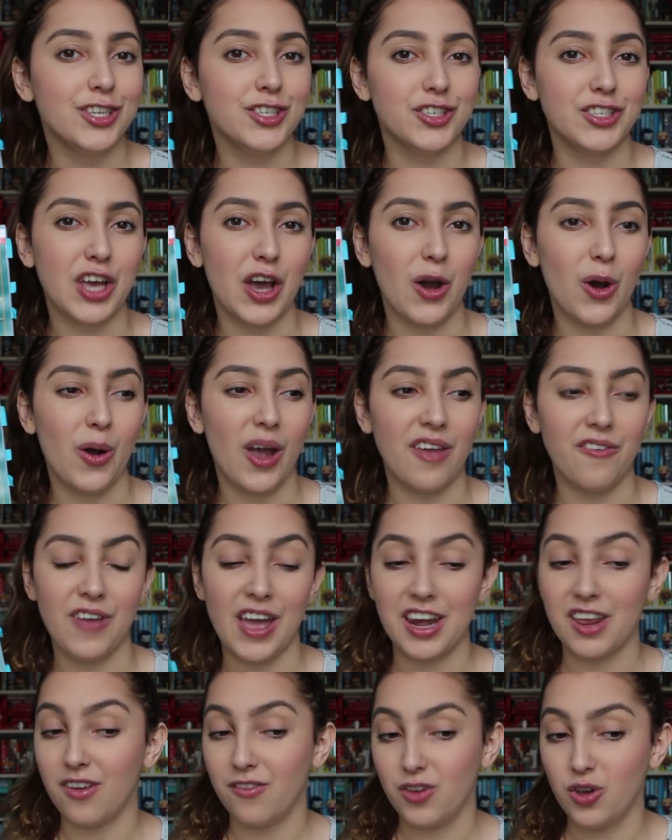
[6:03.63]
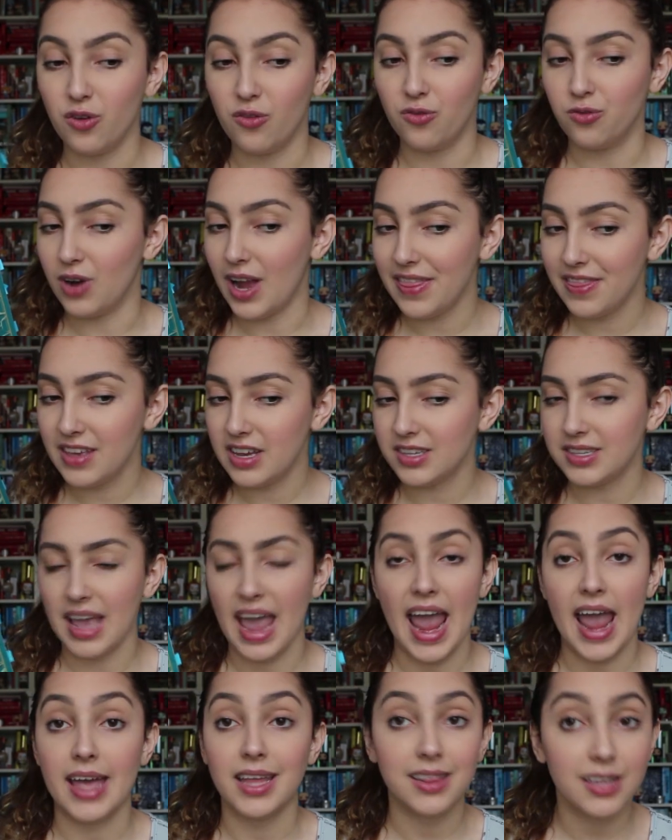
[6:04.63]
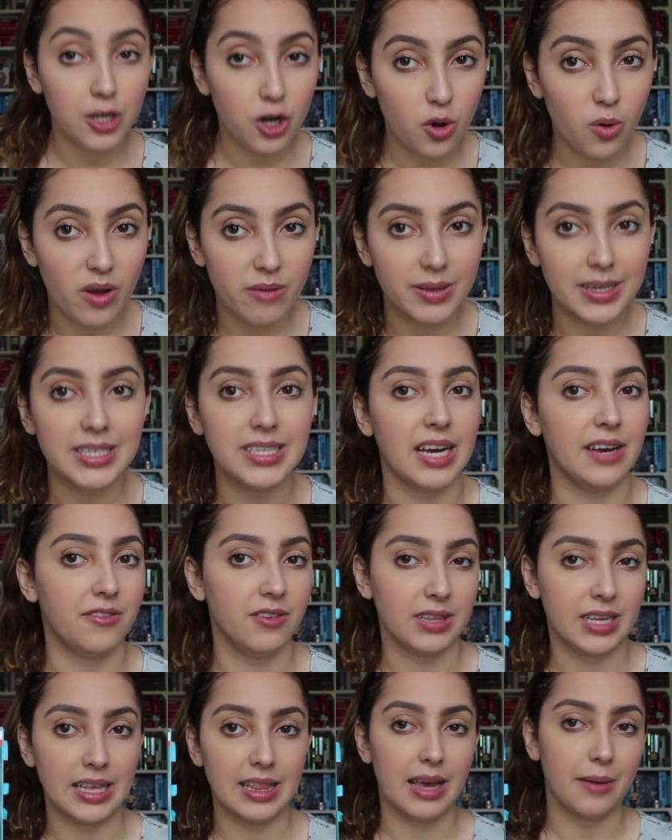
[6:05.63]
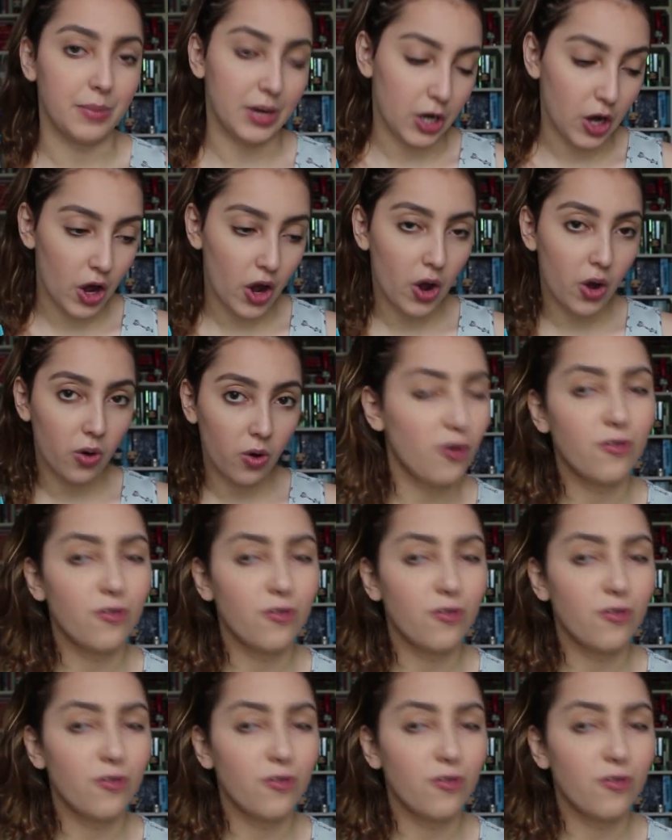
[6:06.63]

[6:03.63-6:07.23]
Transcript: So if any of you have read this and Little Women, definitely let me know.